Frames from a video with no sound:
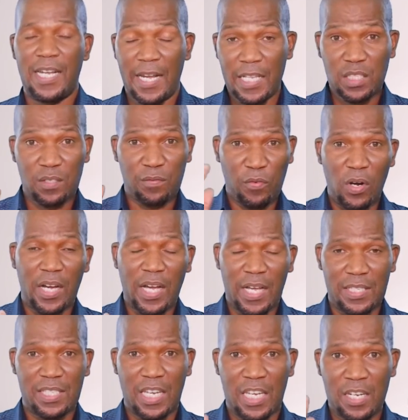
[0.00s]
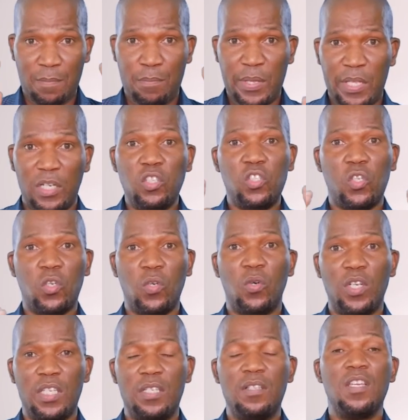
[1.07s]
Let's focus and build
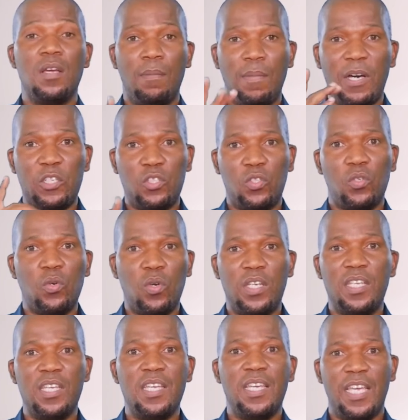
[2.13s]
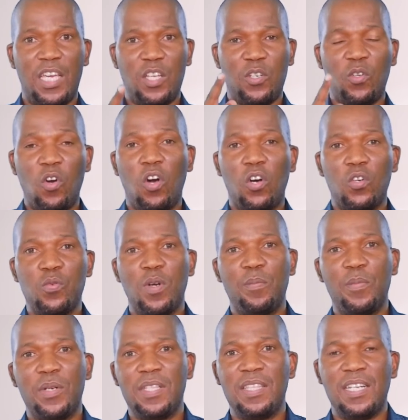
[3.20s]
slowly but surely, and God will
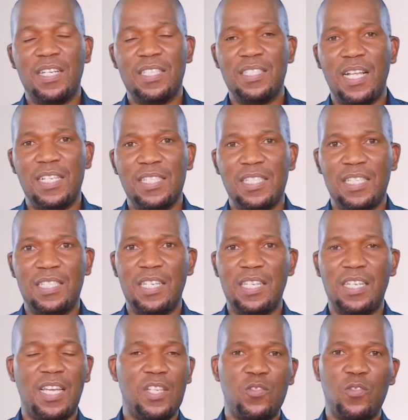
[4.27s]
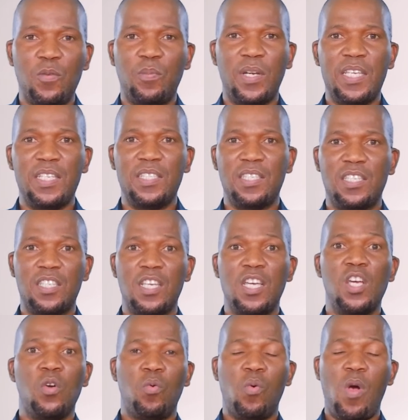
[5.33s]
bring the results and take us to places
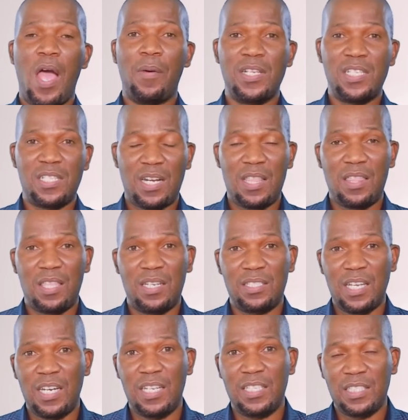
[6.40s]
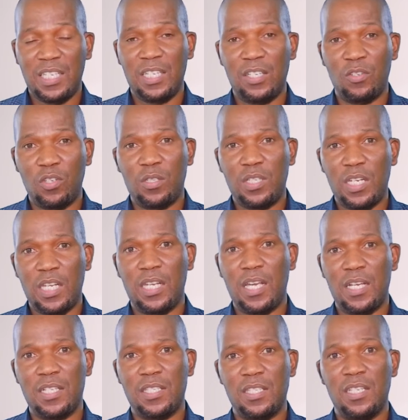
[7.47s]
where our strength and talent cannot take
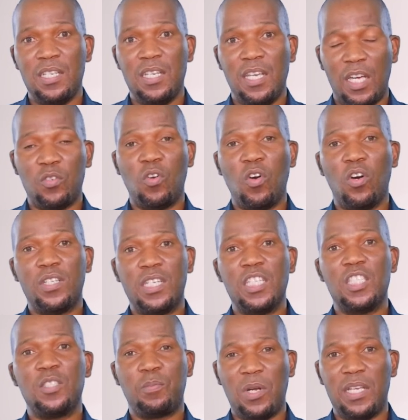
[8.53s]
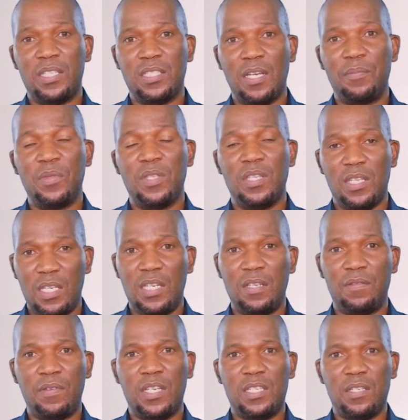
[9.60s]
us. And God takes pleasure in
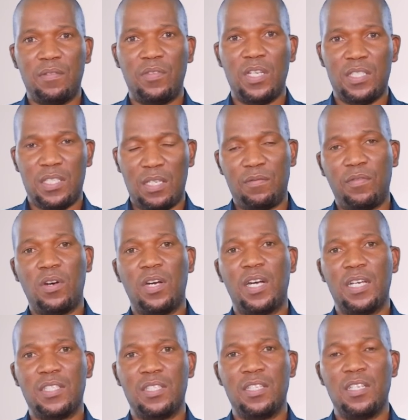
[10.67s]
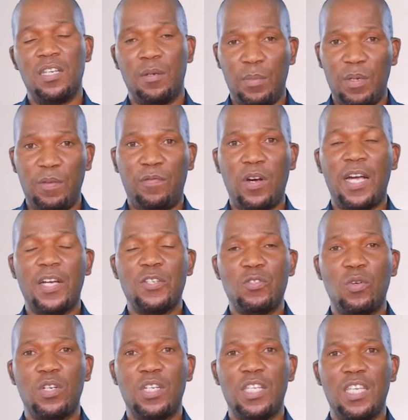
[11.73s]
effectiveness and focus. Be focused
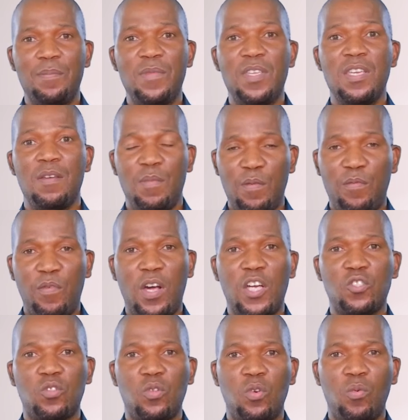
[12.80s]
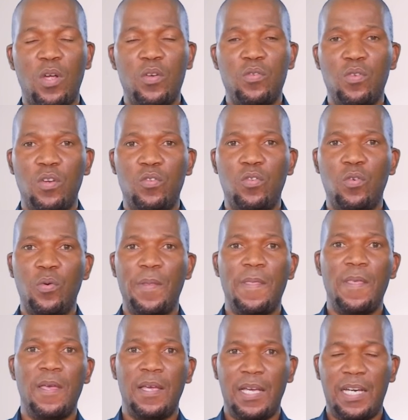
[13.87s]
on Him, be focused on what you are
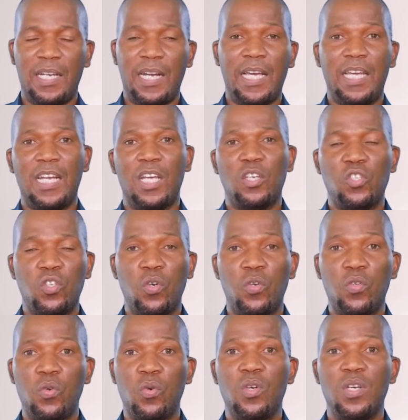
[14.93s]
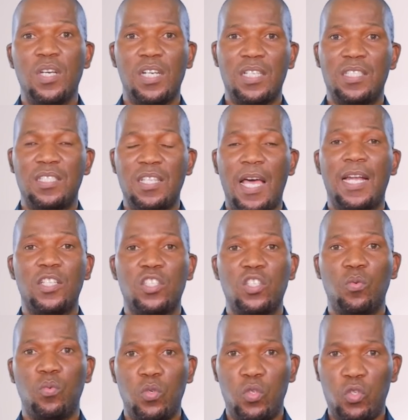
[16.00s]
doing, and I can assure you results
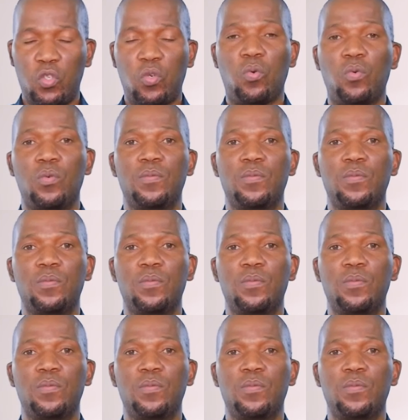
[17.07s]
would show.